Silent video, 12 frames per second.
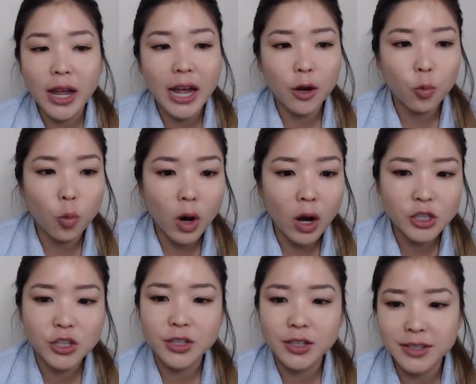I
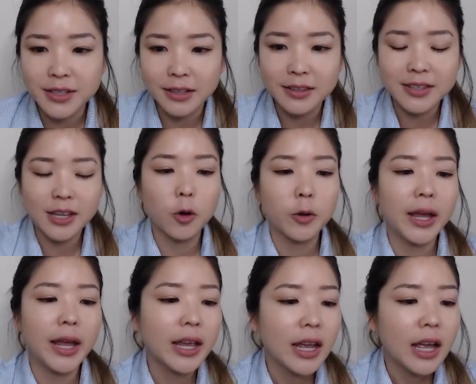watched the sunset.
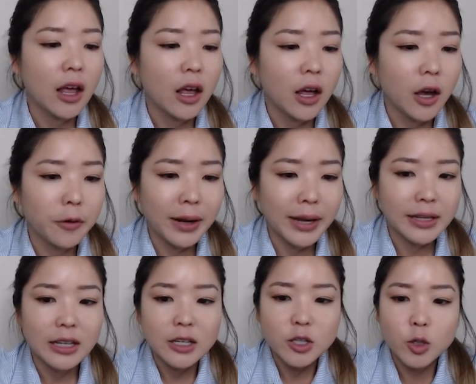Okay. All right.
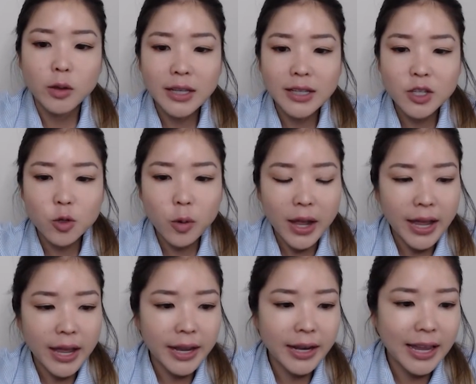So let's go
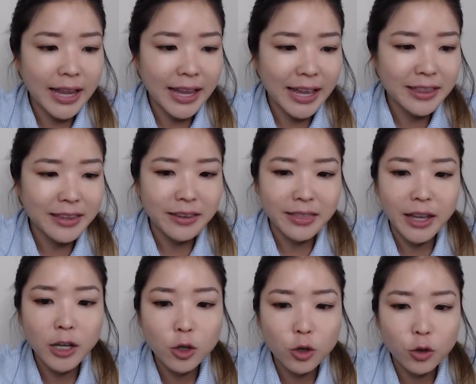ahead and
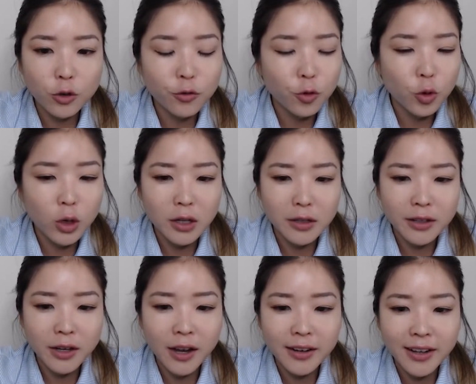thank you for
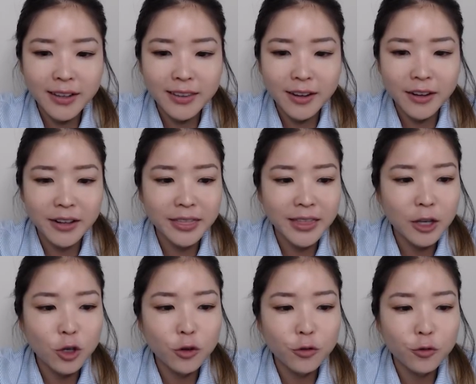Nada.
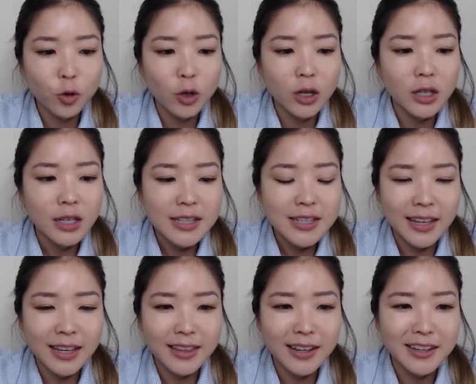Thank you for
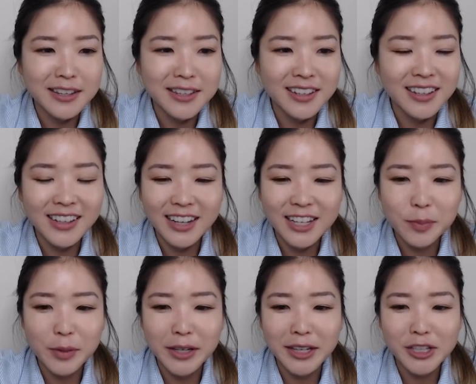saying that it's a good
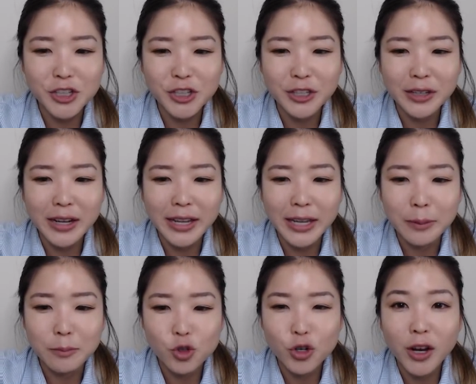explanation. I
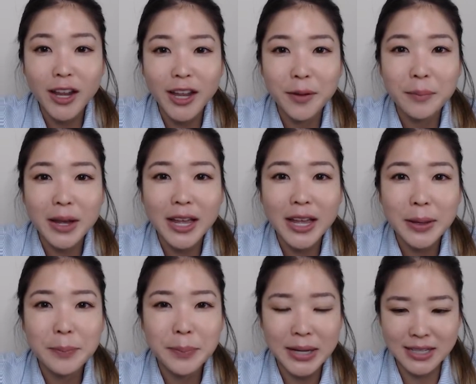am trying
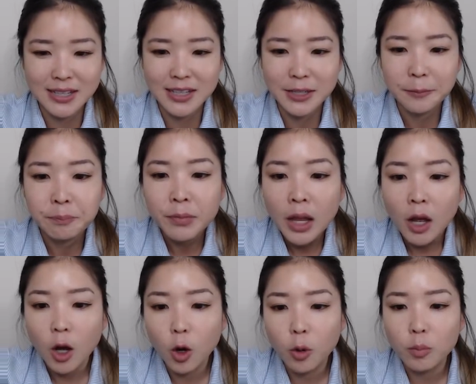my best.
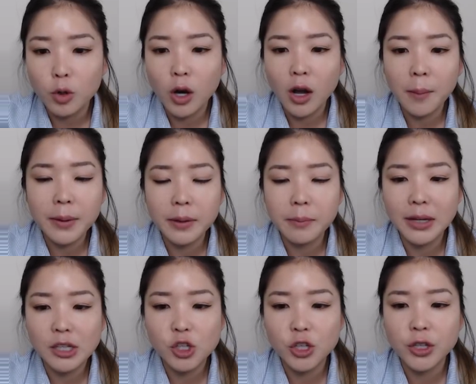Oh, Mohammed
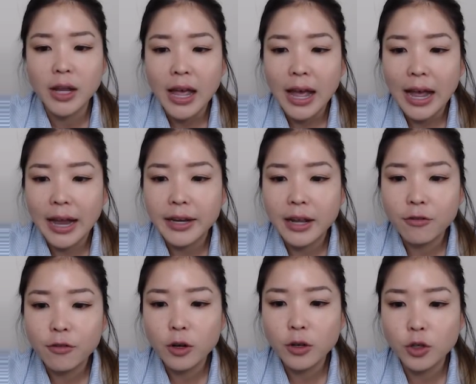mentioned, I
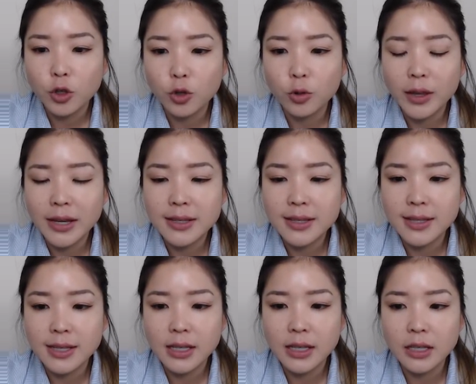never knew that
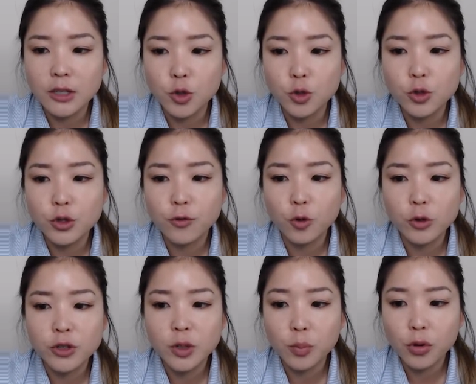C is used for
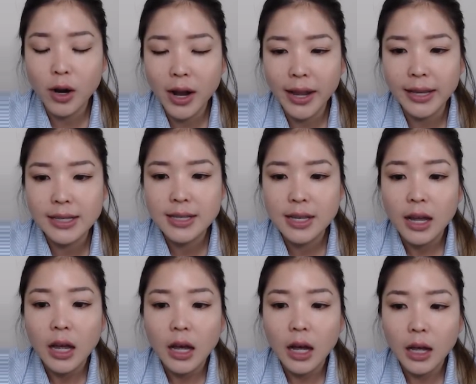surprise.
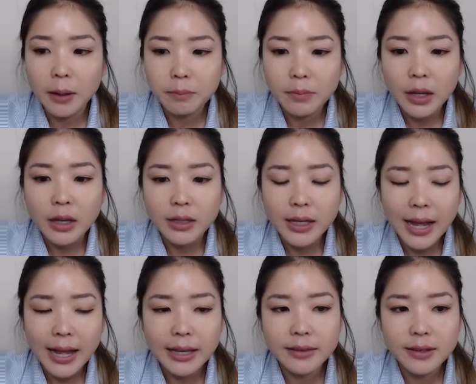
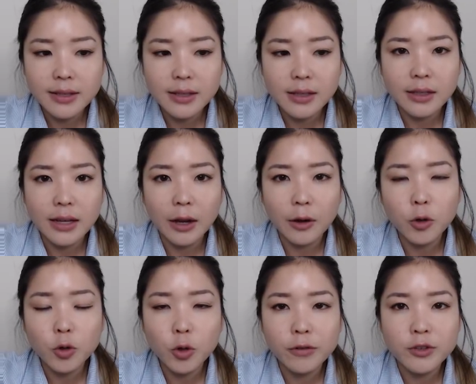Yeah, it doesn't, I
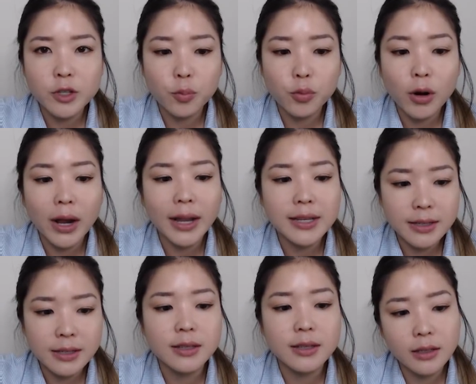don't know if surprise
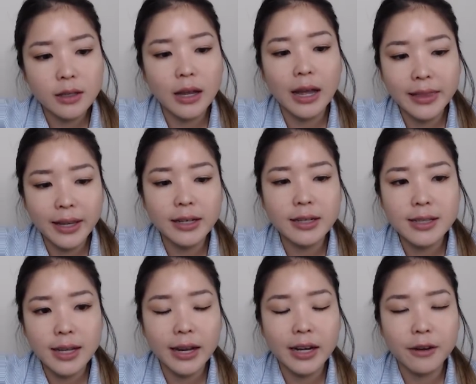is, that is
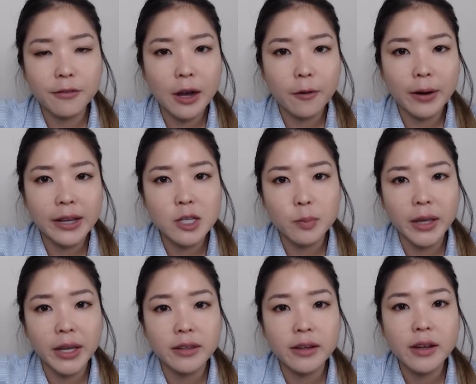kind of how I
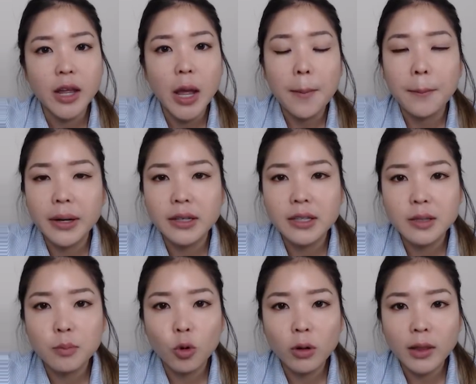explained it, but it's
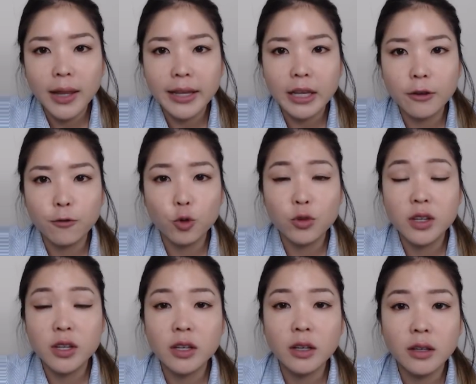more like if you
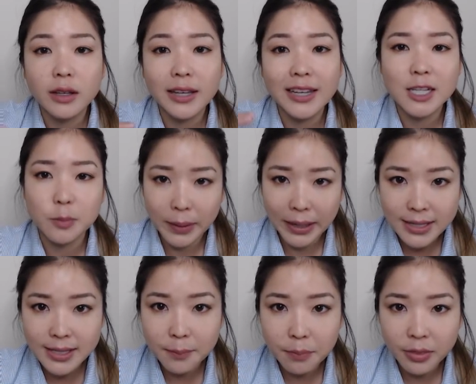didn't
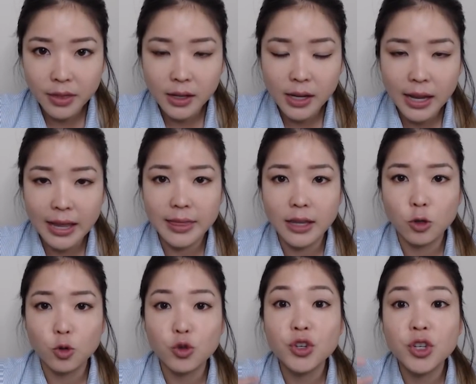expect something and then
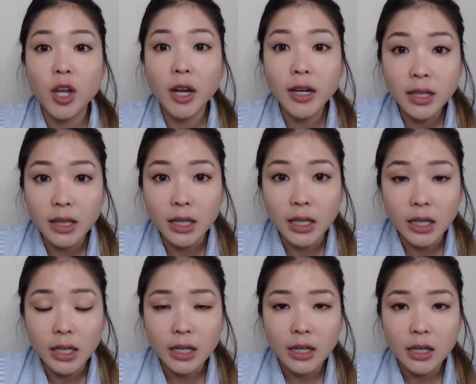you suddenly